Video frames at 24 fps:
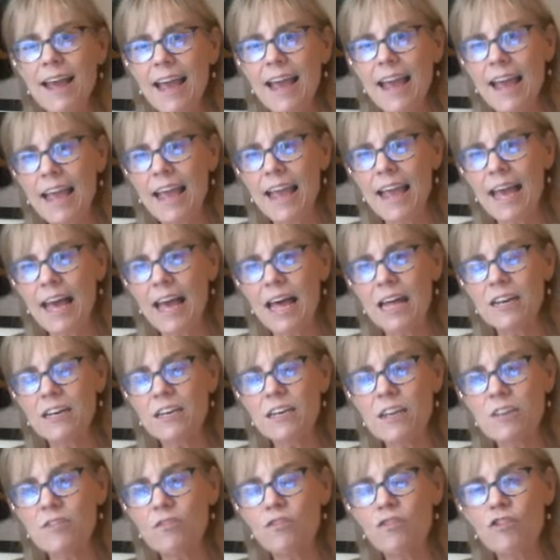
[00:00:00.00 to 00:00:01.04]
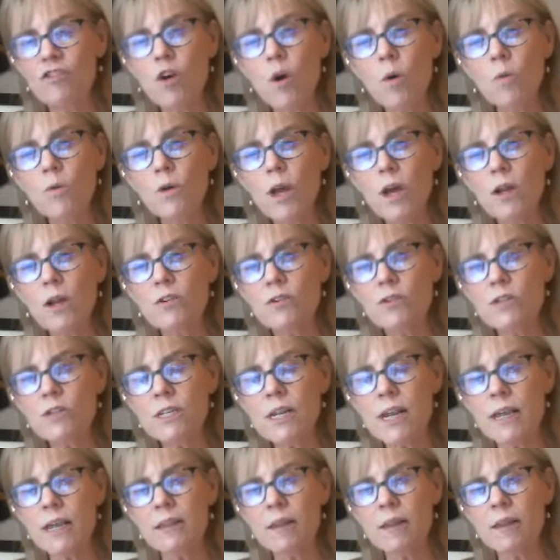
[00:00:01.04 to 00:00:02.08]
and don't
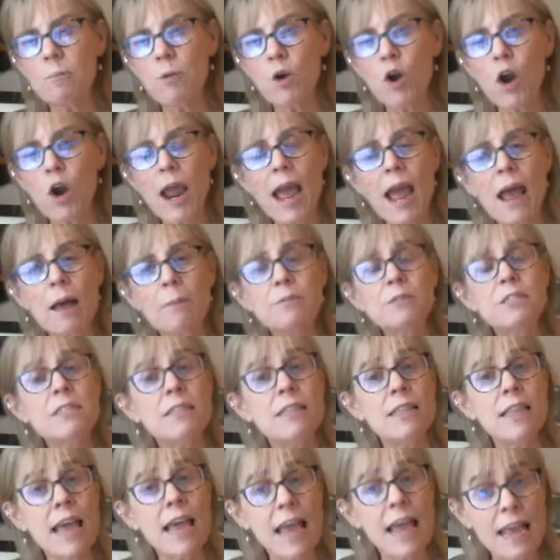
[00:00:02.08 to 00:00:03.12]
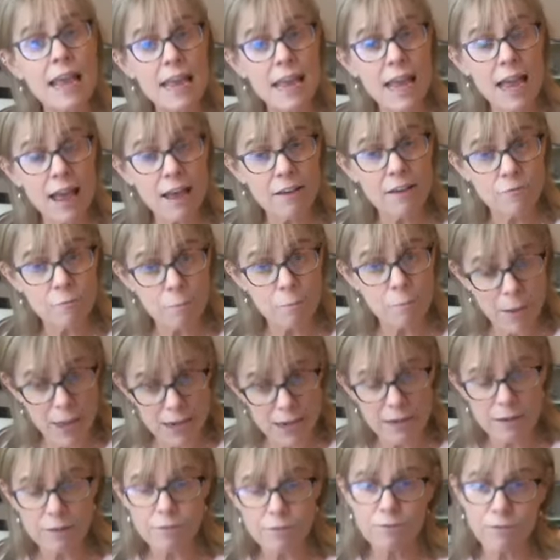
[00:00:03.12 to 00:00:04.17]
understand that perhaps they have
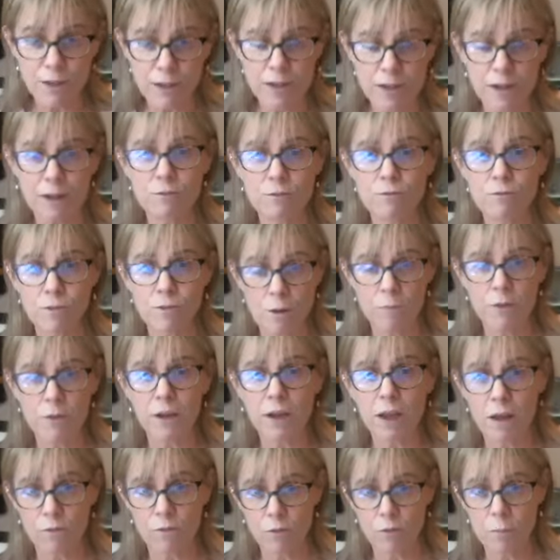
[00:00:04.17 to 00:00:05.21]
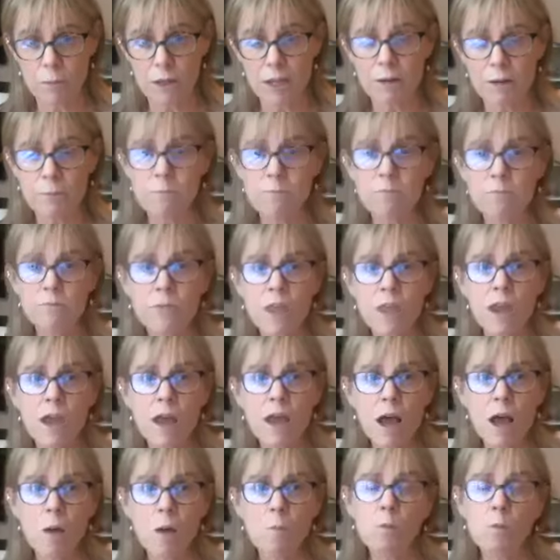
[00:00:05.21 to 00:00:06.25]
benefited from the government.
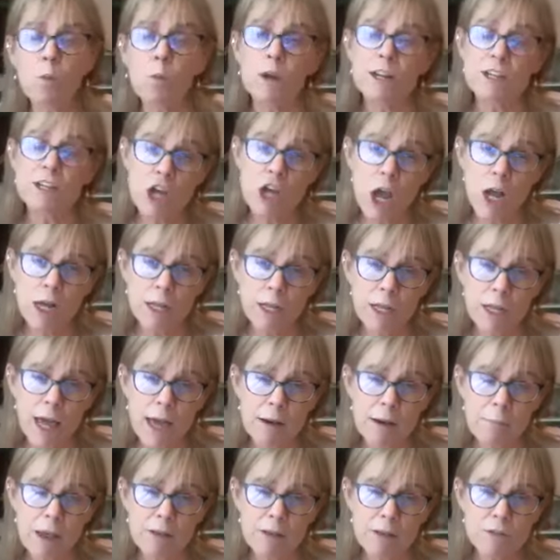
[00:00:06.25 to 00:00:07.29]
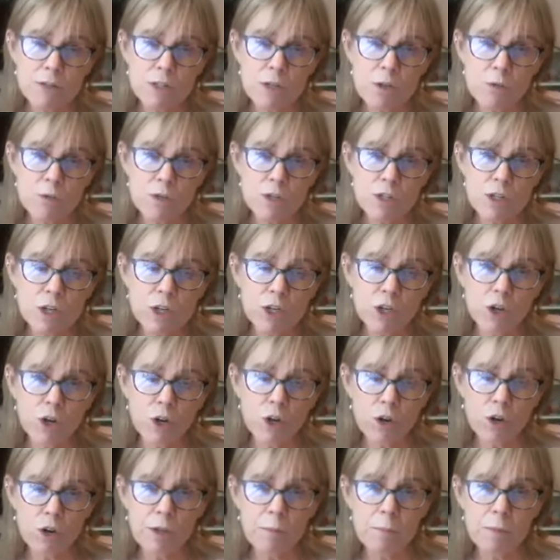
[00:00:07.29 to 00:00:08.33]
We talk a lot about Social
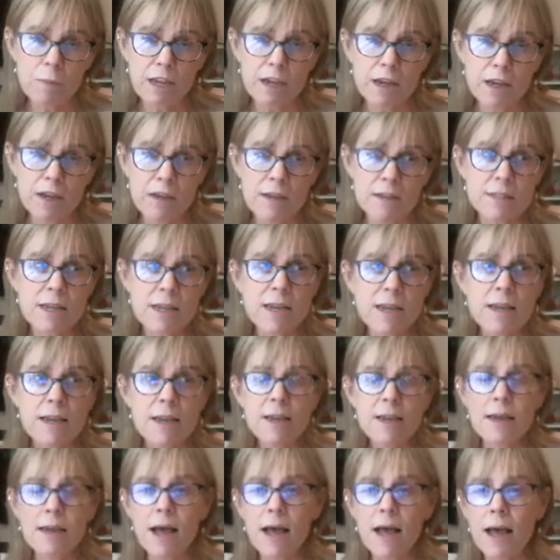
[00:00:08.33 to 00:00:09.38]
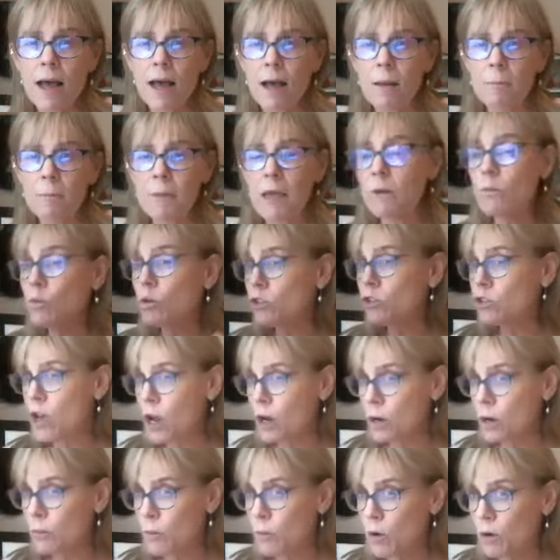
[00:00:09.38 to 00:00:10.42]
Security because, and we'll
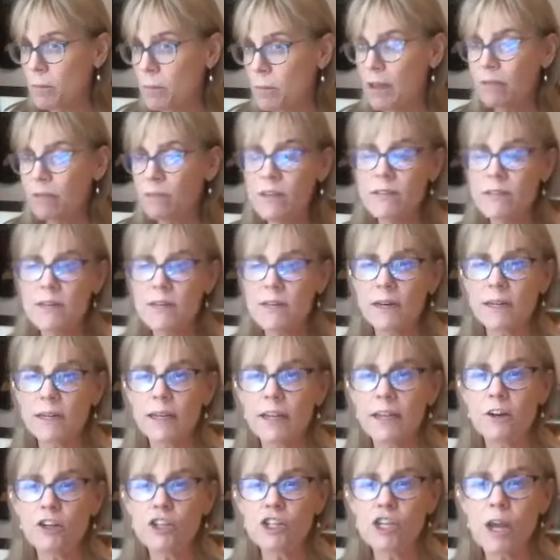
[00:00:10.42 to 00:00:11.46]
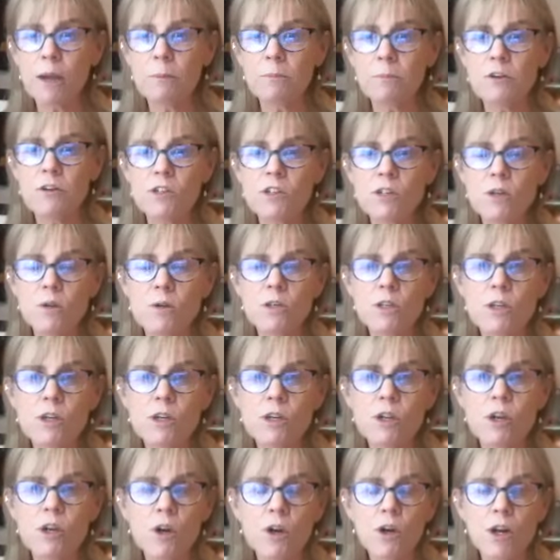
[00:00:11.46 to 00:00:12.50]
talk more about this in a later chapter, Social
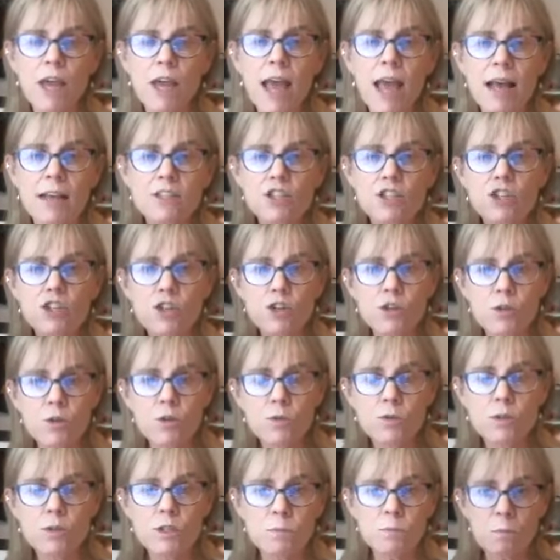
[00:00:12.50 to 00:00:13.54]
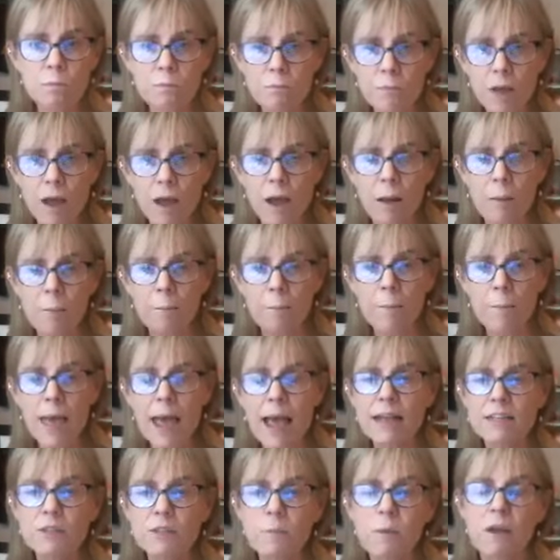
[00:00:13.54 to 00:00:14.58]
Security has two
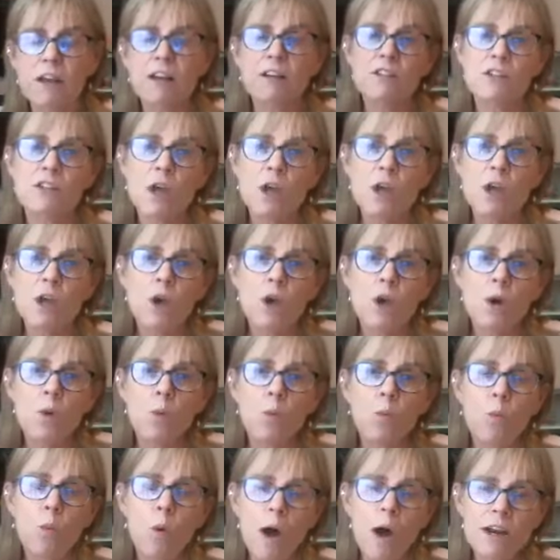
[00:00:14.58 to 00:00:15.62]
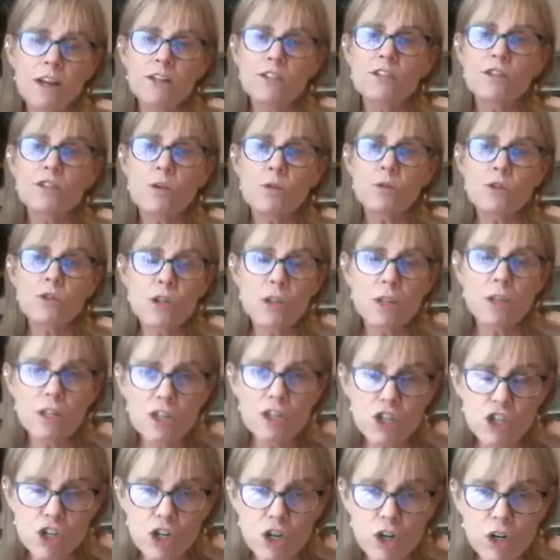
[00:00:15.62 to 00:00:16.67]
aspects. One is social
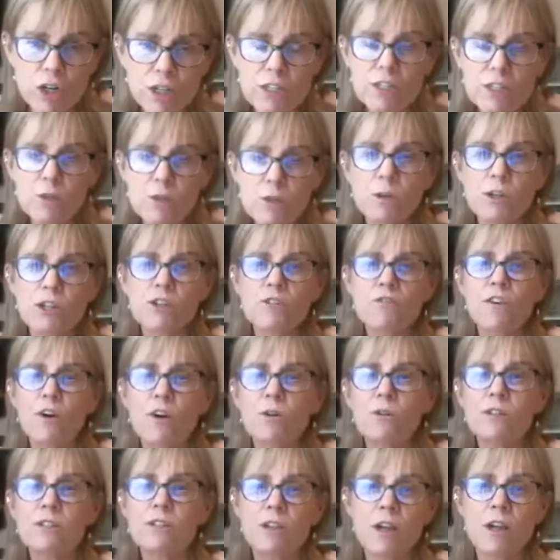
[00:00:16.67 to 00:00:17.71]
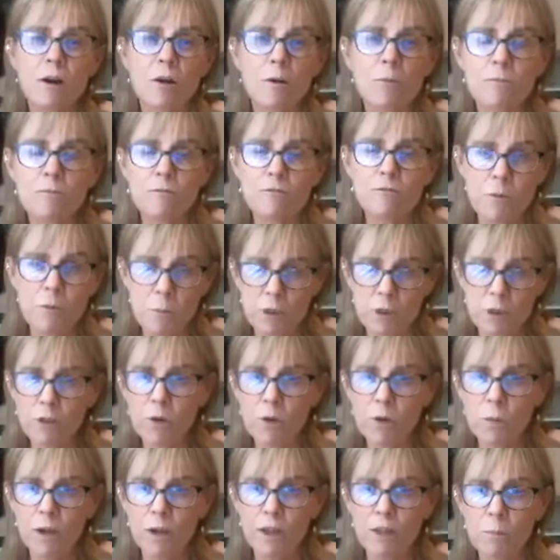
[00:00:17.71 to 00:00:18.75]
insurance, which folks are familiar
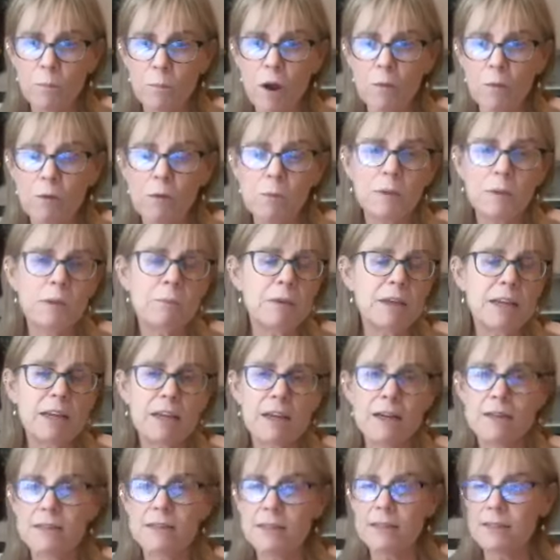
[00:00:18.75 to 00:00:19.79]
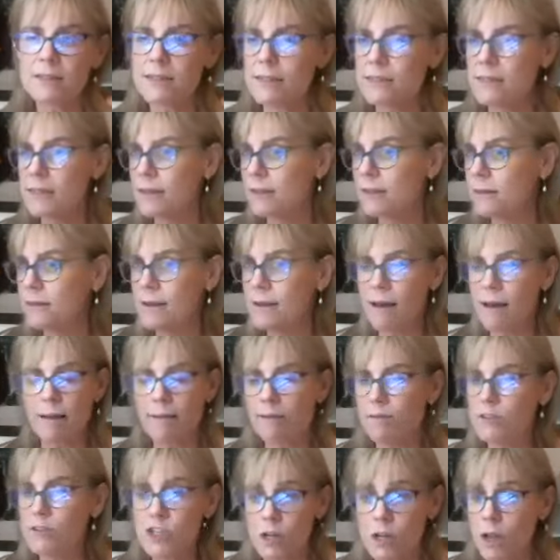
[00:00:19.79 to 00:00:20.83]
with probably because it's the
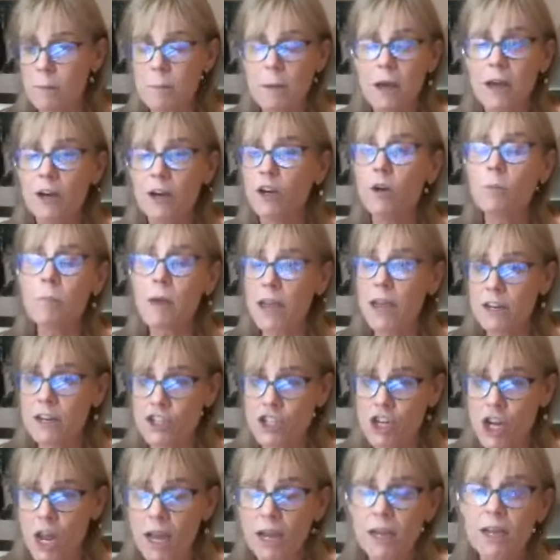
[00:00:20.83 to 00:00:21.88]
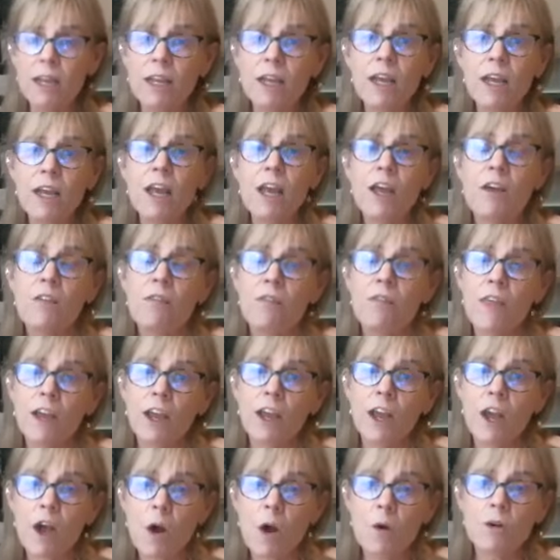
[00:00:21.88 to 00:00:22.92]
dollars that come out of your paycheck
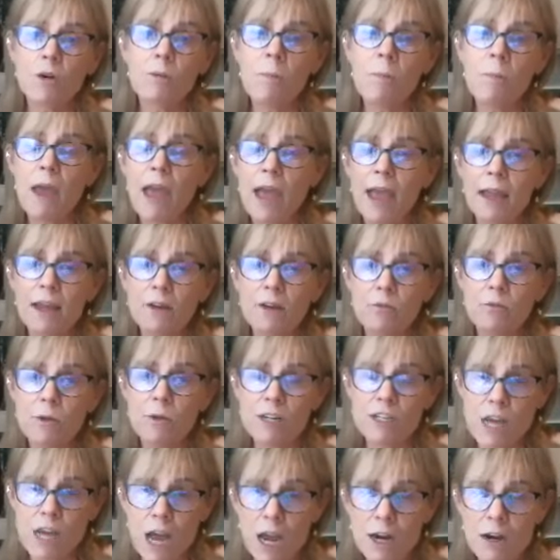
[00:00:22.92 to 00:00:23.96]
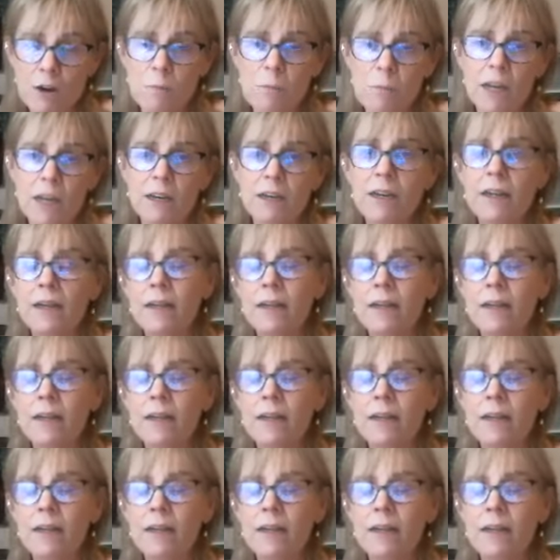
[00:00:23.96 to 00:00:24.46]
that go to pay in retirement.